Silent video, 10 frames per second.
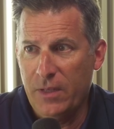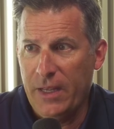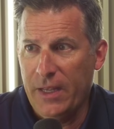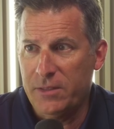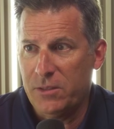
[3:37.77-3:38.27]

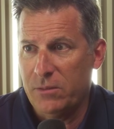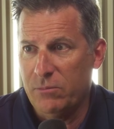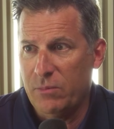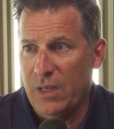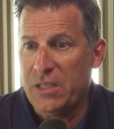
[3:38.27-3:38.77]
It's
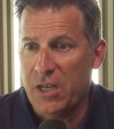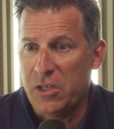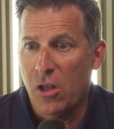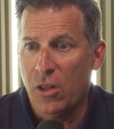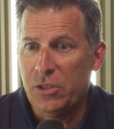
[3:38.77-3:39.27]
a
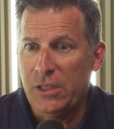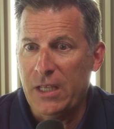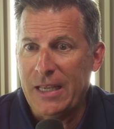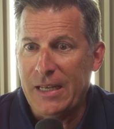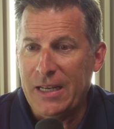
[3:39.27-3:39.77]
technology
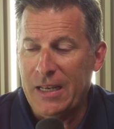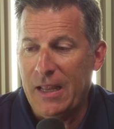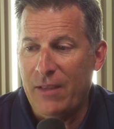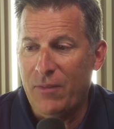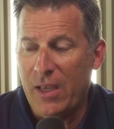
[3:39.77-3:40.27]
the Canadian
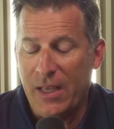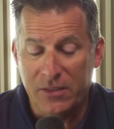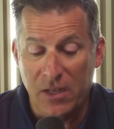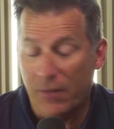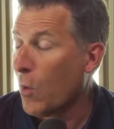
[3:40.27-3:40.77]
Navy
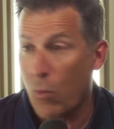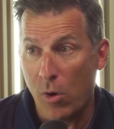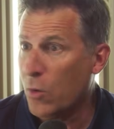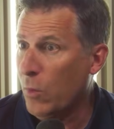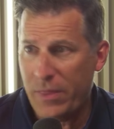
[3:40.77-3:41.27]
has never
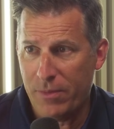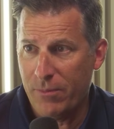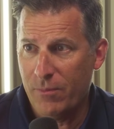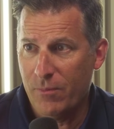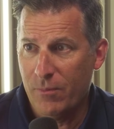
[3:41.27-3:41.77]
worked with.
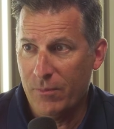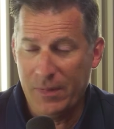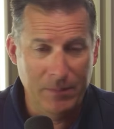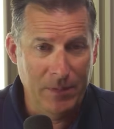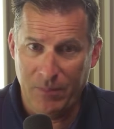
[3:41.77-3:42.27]

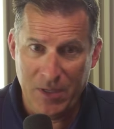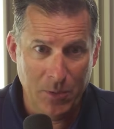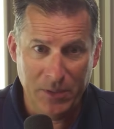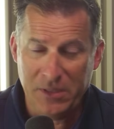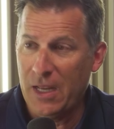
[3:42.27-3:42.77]
The
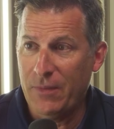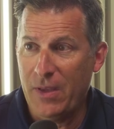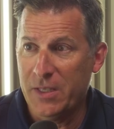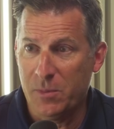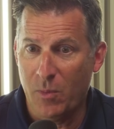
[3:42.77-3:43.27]
U.S.
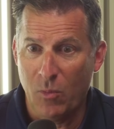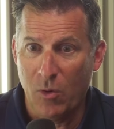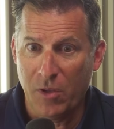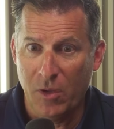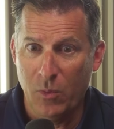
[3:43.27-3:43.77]
Navy has been
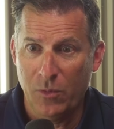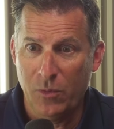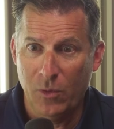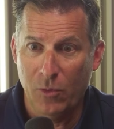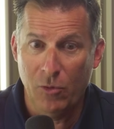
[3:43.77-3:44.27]
working
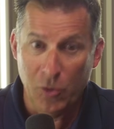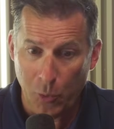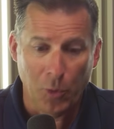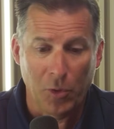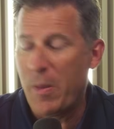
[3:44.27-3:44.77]
with
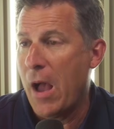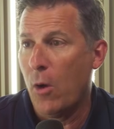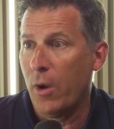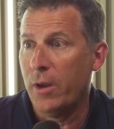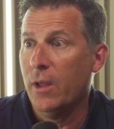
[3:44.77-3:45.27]

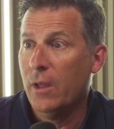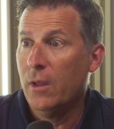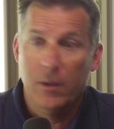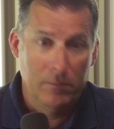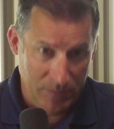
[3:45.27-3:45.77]
nuclear-powered
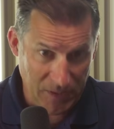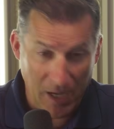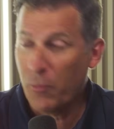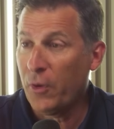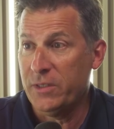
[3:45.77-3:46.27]

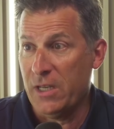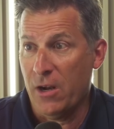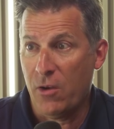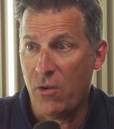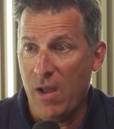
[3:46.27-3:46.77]
submarines and
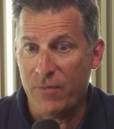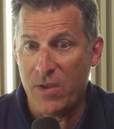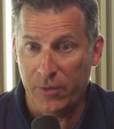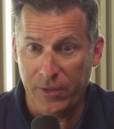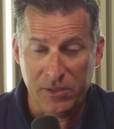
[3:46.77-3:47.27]
aircraft
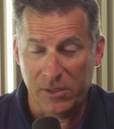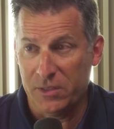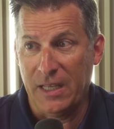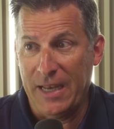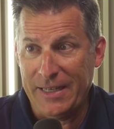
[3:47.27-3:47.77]
carriers
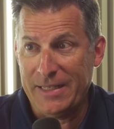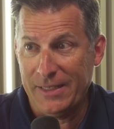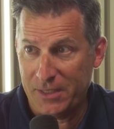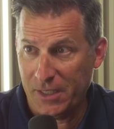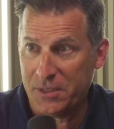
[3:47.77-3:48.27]
since the
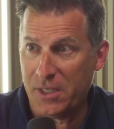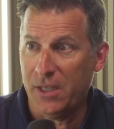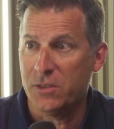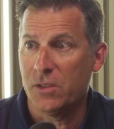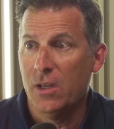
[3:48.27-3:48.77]
1960s.